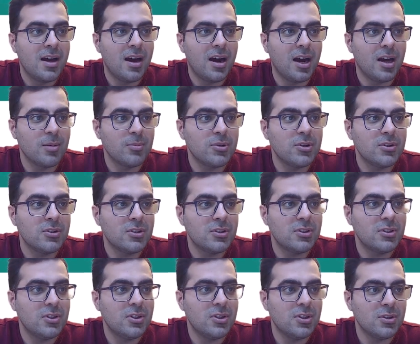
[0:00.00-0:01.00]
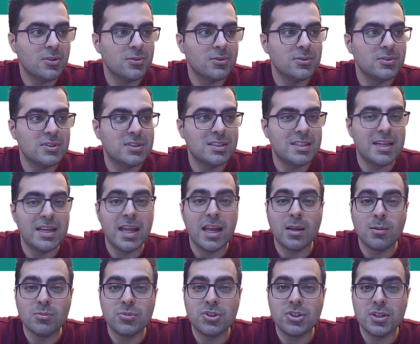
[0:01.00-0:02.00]
I'm going to use
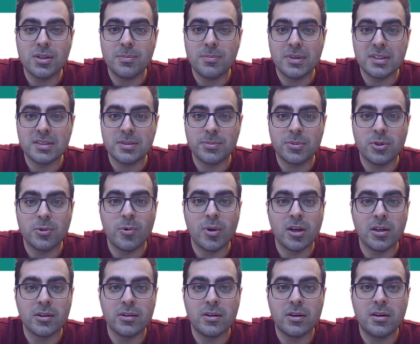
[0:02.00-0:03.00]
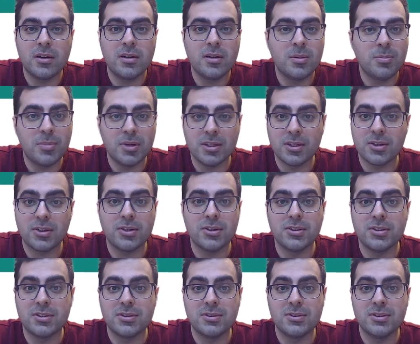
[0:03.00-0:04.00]
Namecheap as a provider, but you
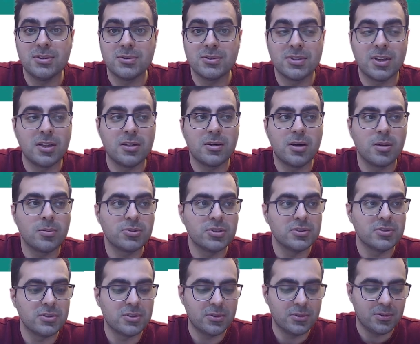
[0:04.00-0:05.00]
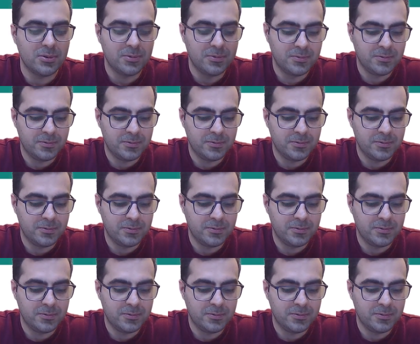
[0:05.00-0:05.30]
could use other options too.